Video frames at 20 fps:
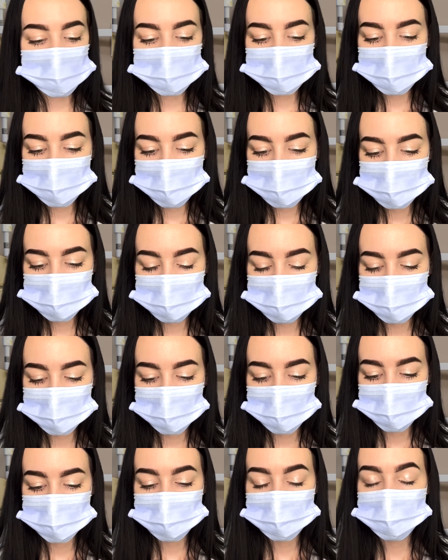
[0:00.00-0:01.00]
here, so I'm
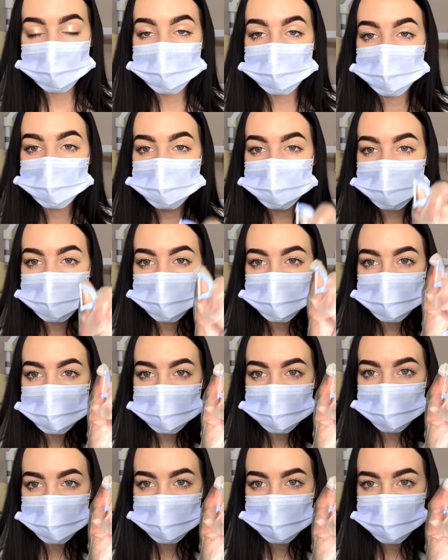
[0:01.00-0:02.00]
going to use those on
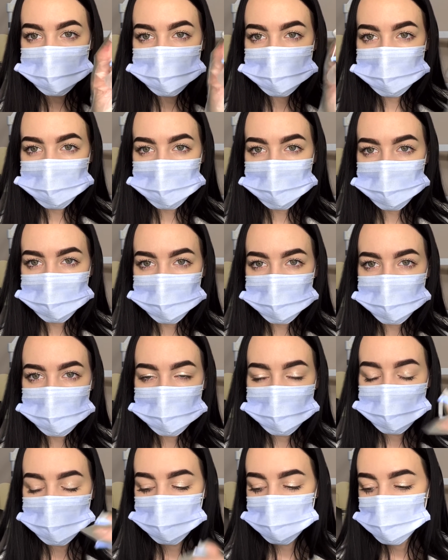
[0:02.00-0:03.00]
you too.
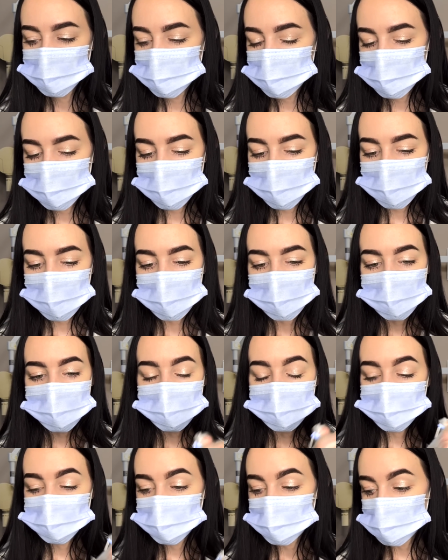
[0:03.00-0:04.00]

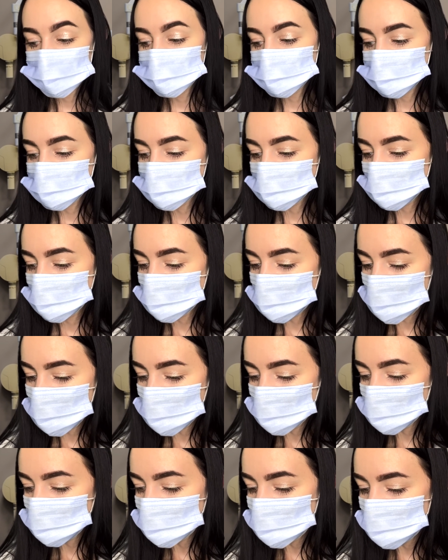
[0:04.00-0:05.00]
Make sure that
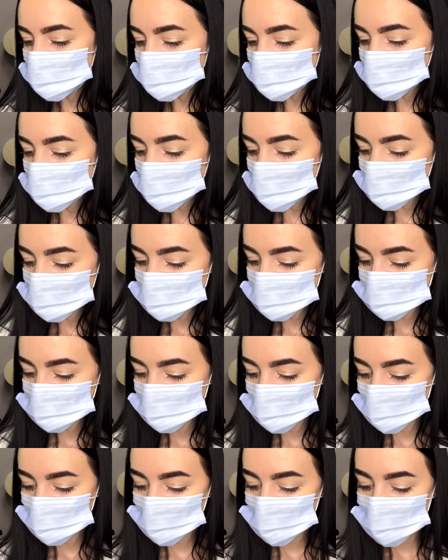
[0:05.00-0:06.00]
we floss
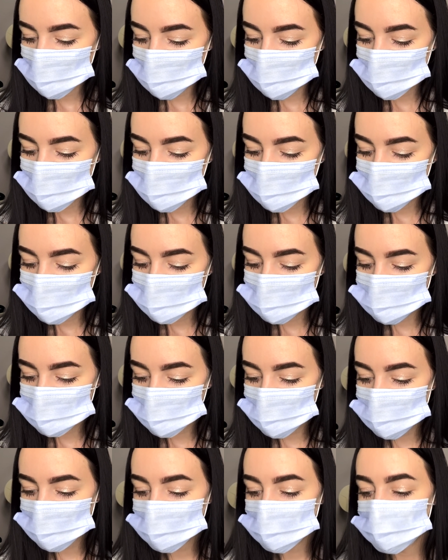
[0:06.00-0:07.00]
really good in
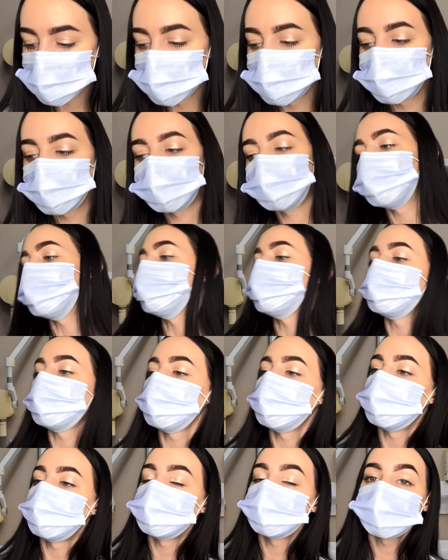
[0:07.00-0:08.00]
between and get
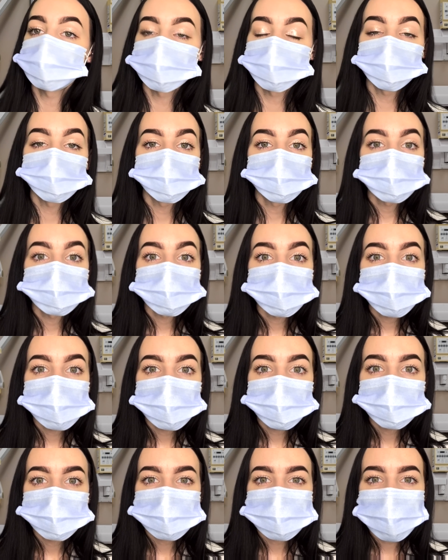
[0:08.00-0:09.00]
off any dirty
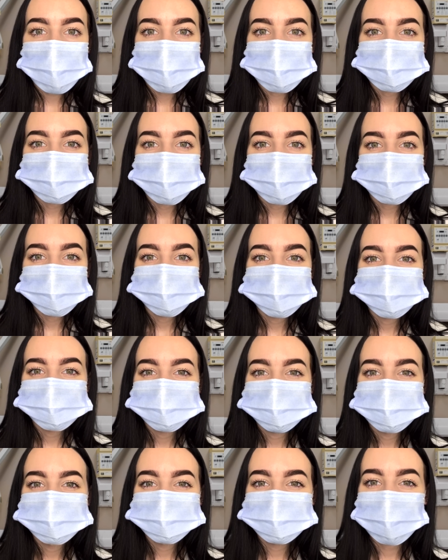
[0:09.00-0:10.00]
plaque that
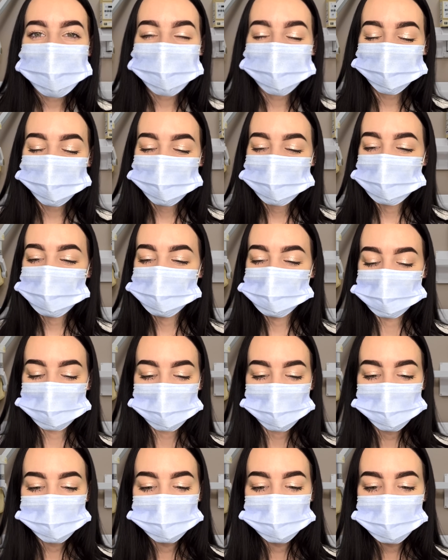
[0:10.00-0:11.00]
causes cavities.
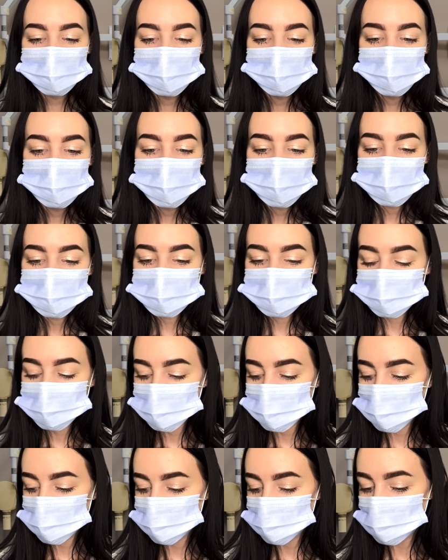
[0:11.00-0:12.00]
So
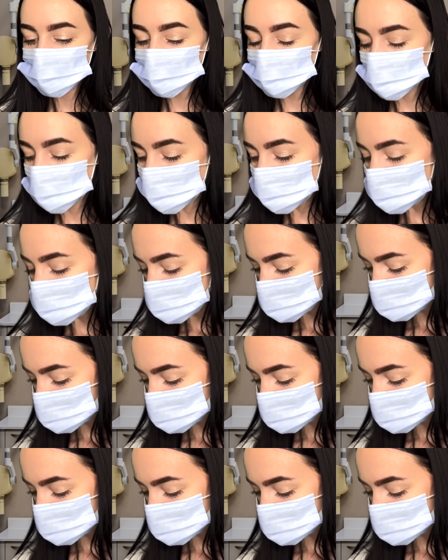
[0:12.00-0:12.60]
if you're ready,